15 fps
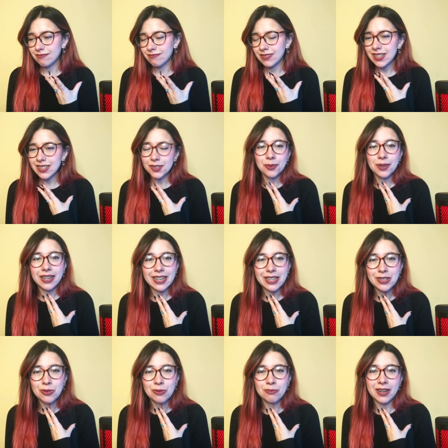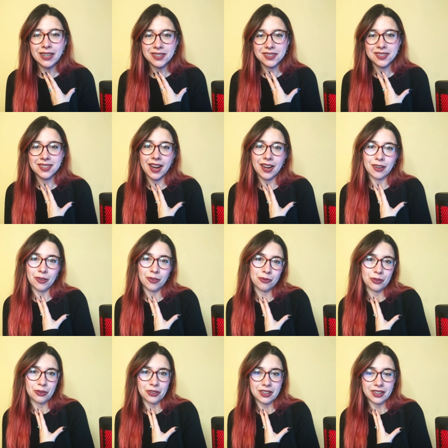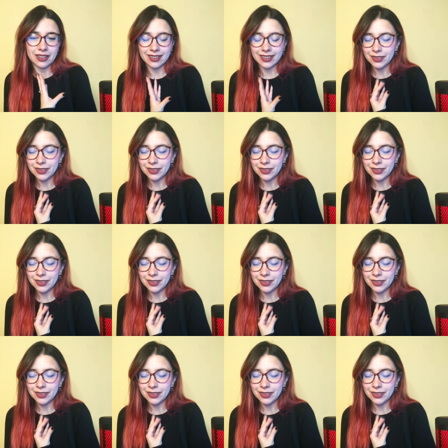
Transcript: doesn't relate to my style of learning.